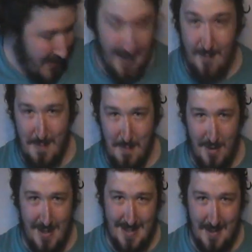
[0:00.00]
I haven't been
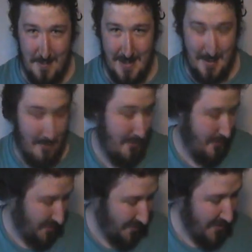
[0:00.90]
buying that many, I'm not a
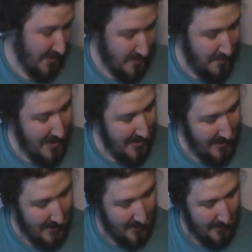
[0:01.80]
crazy
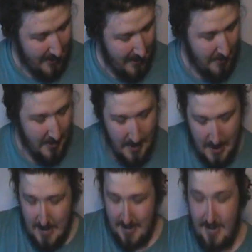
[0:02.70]
maniac like that, but
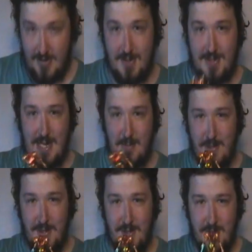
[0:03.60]
then I got
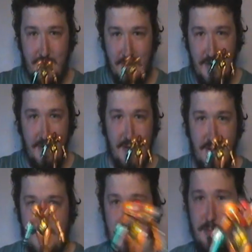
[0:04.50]
Samus.
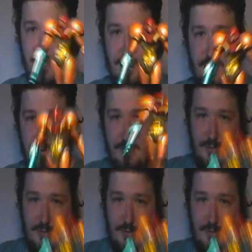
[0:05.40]
Samus.